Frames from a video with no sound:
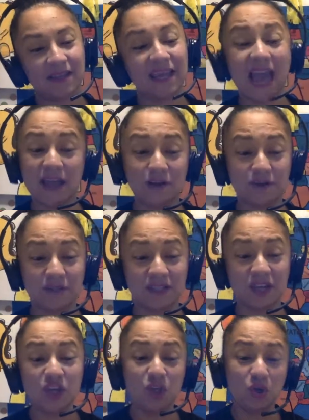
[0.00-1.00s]
candles.
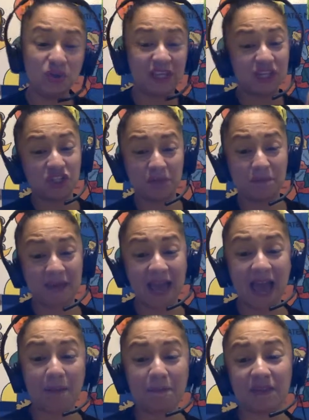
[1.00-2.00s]
You think she'd be
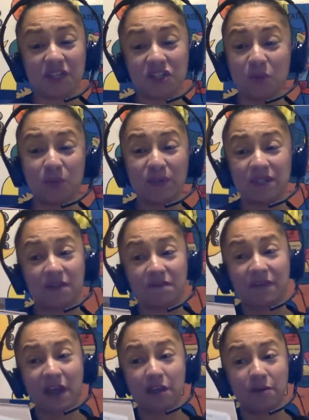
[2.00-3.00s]
happy that she wasn't on
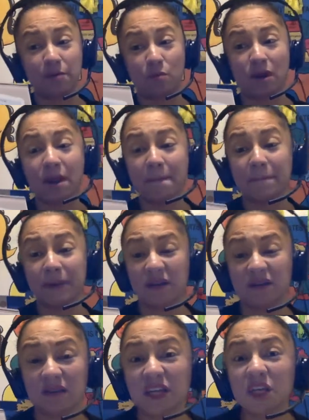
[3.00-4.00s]
fire anymore, but
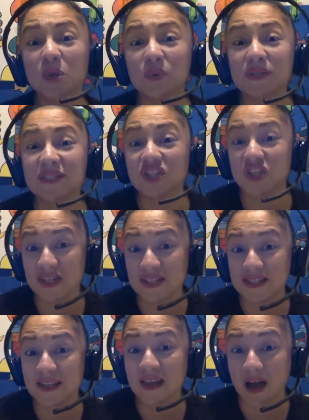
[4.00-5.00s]
it was
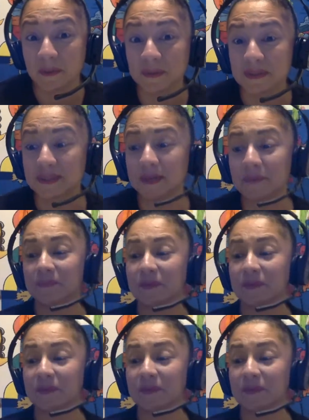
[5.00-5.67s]
just the opposite.